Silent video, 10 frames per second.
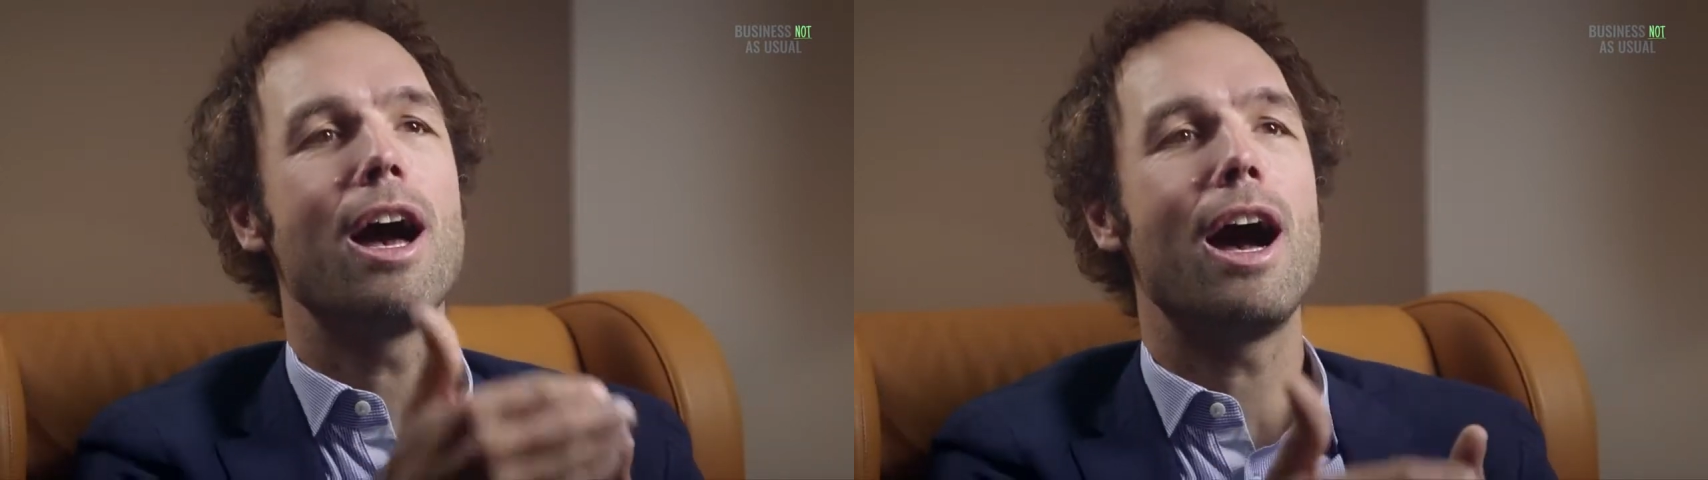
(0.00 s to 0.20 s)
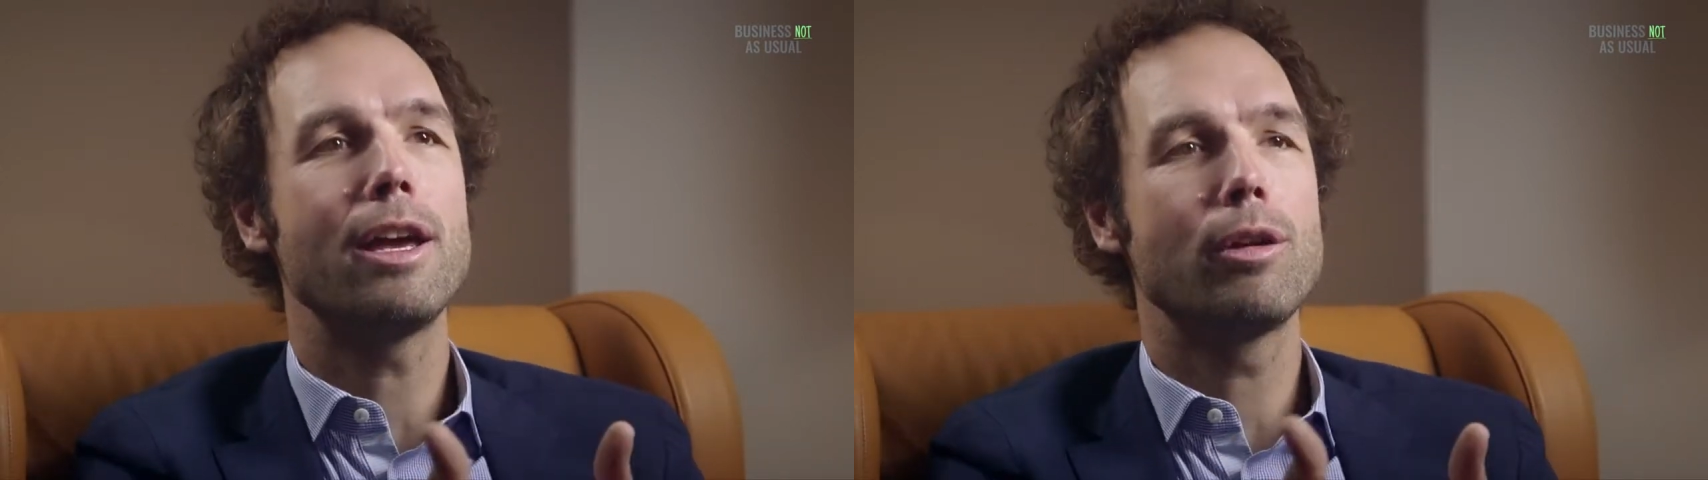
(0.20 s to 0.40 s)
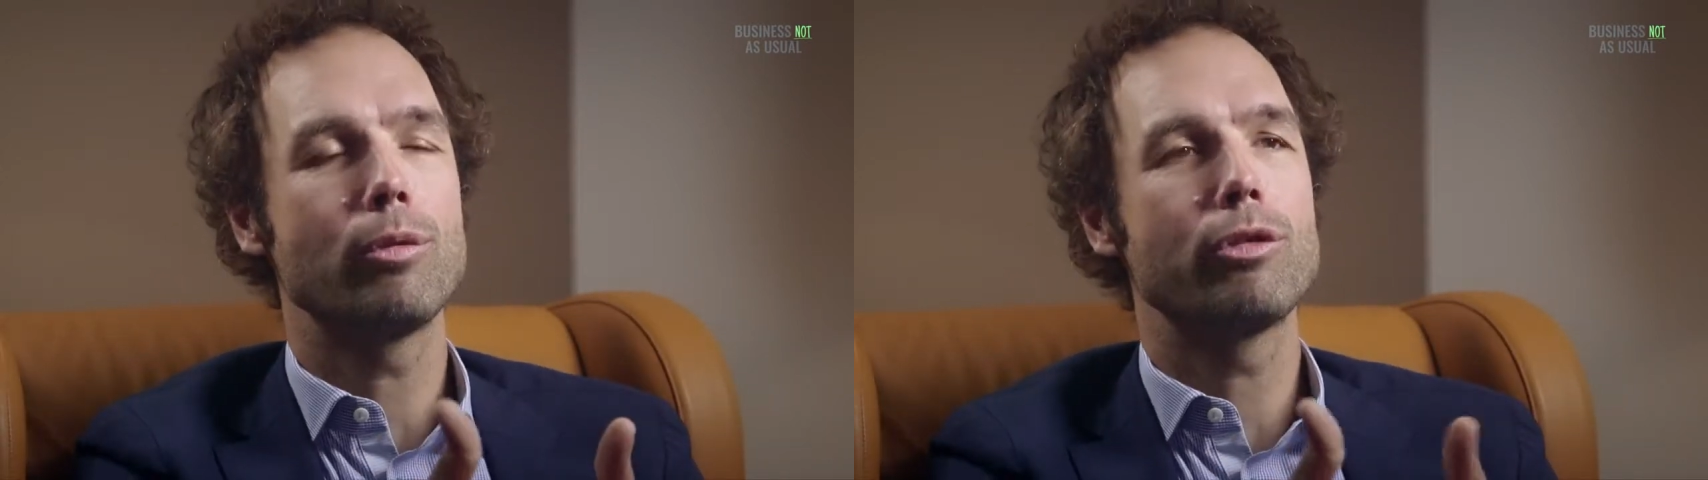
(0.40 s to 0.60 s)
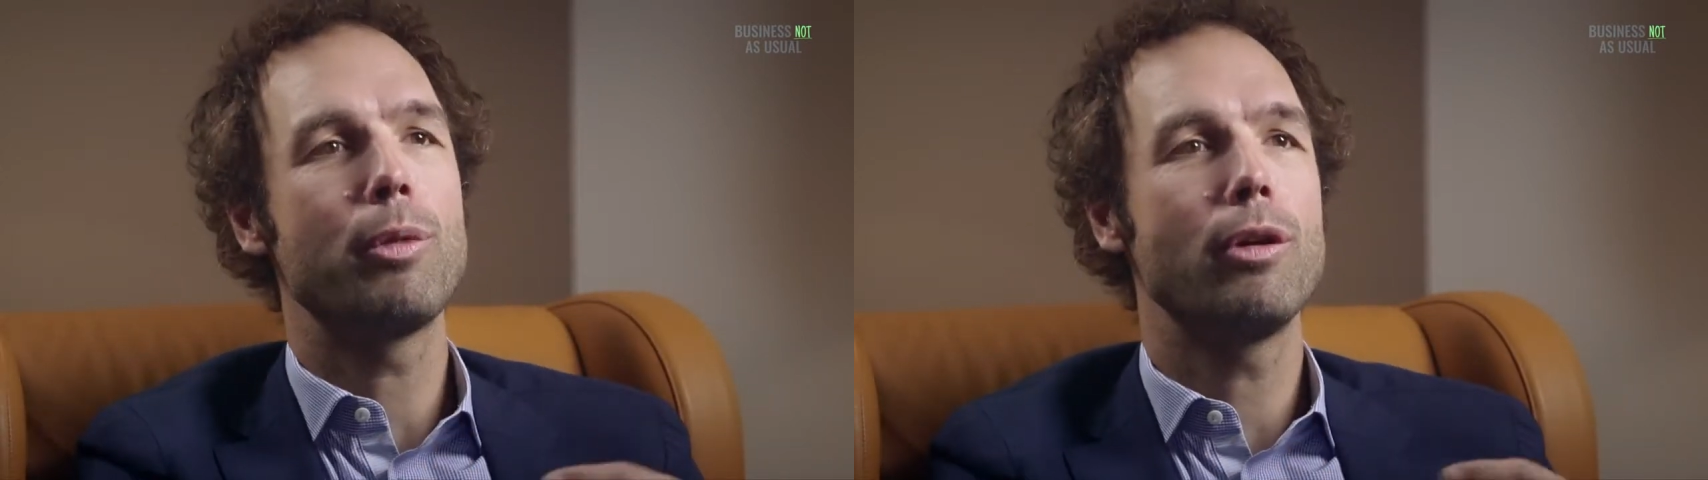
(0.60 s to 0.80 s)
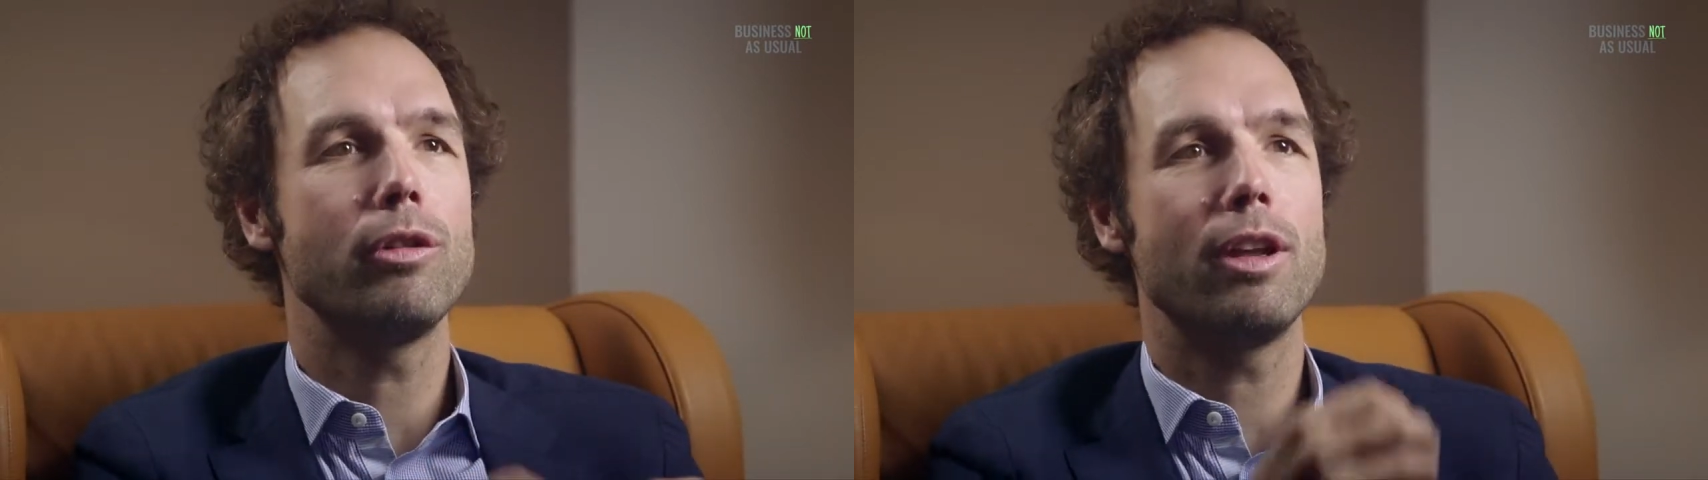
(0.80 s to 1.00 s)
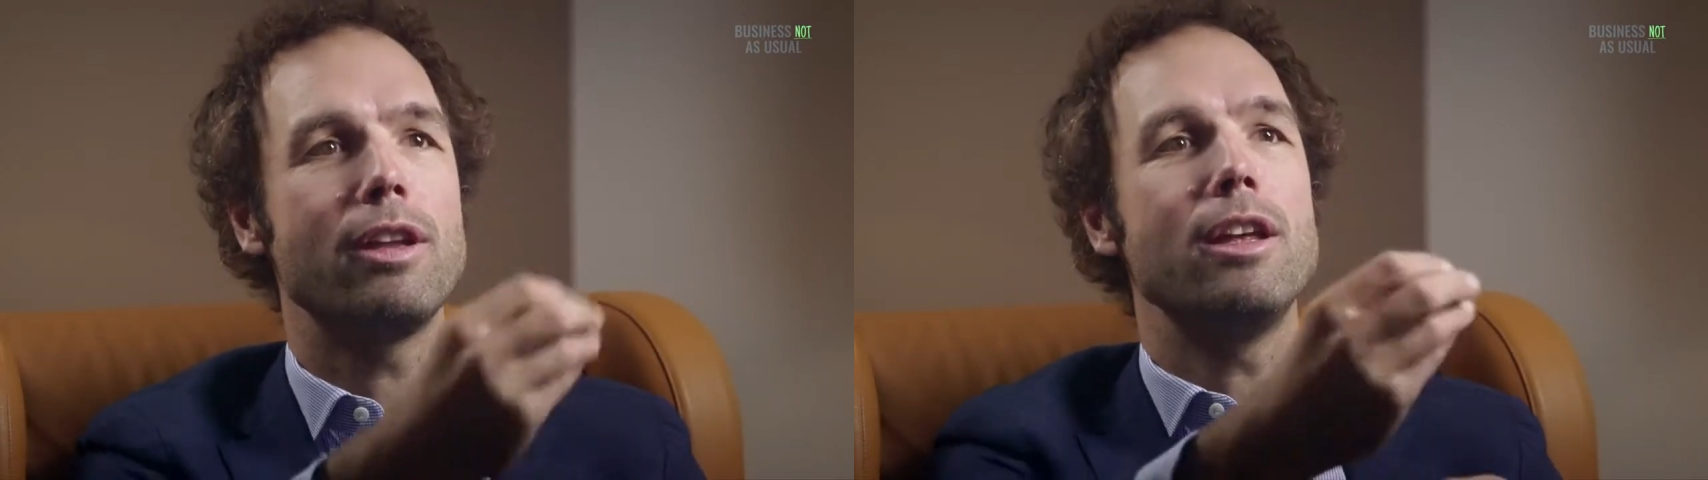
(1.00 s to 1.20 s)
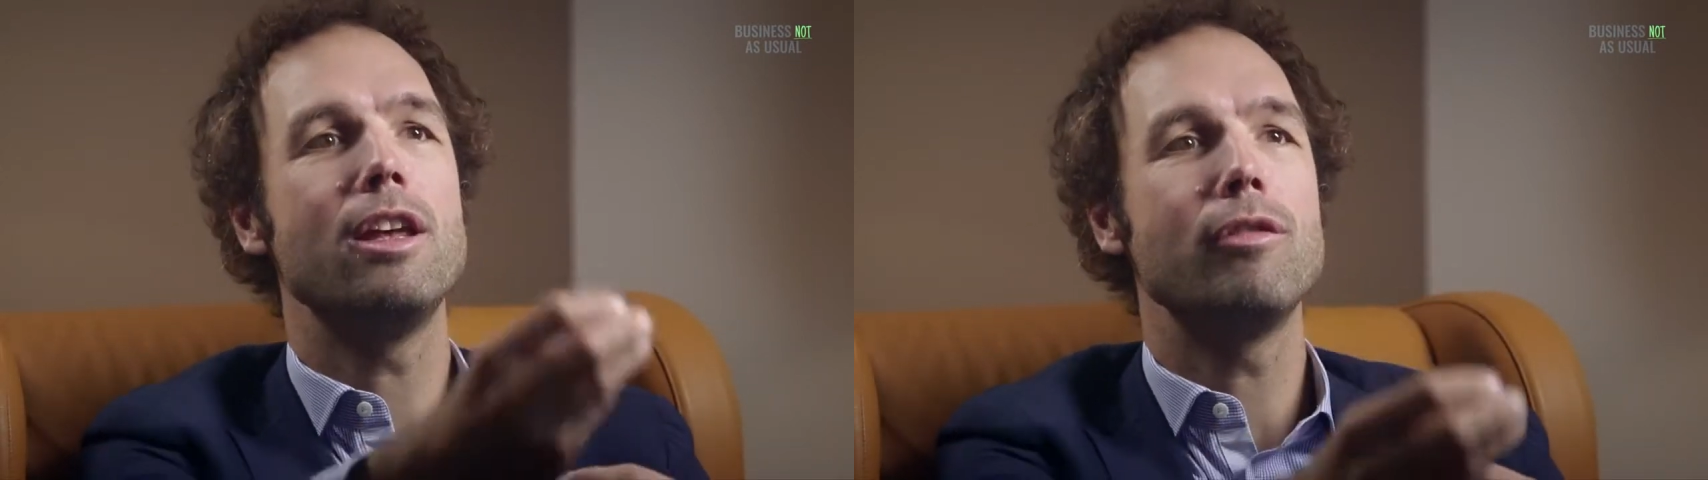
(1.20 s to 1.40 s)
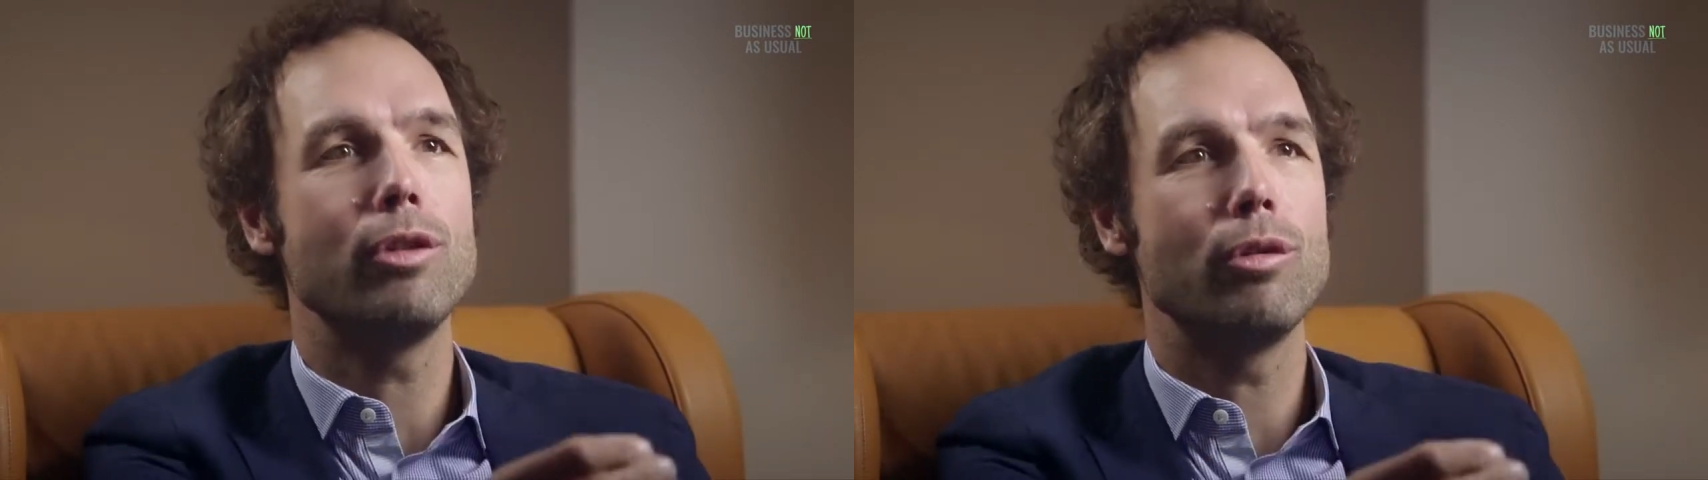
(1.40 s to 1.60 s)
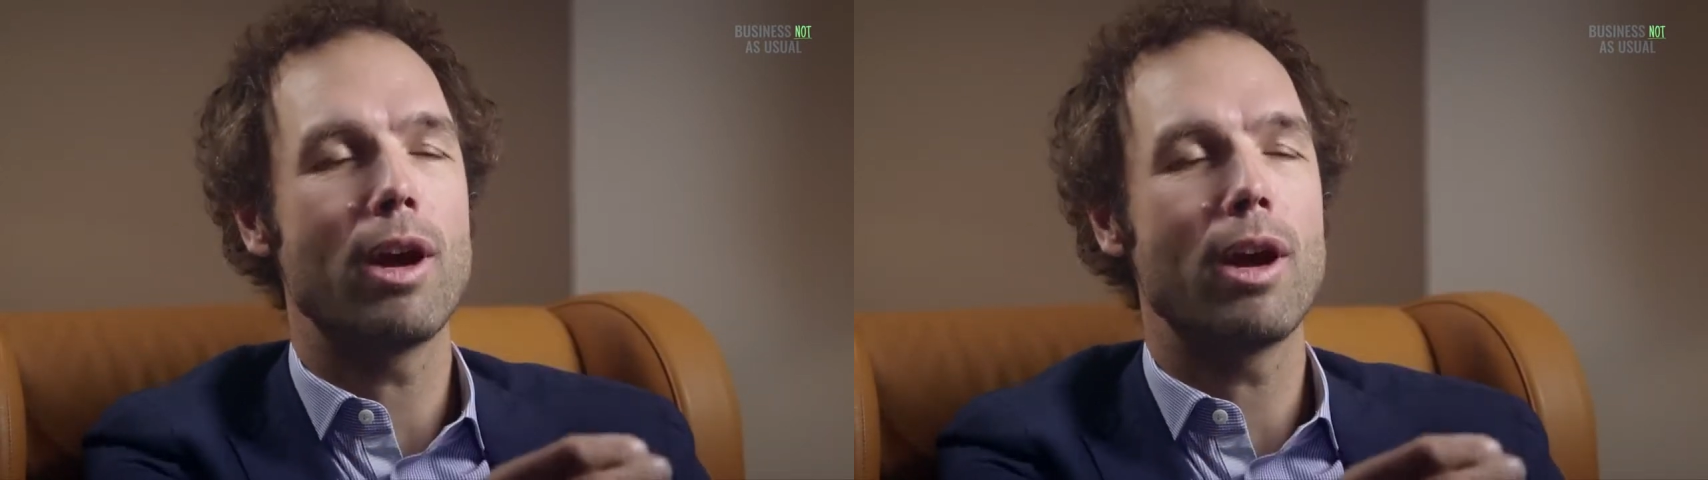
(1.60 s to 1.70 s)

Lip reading: I can respond to that and give you the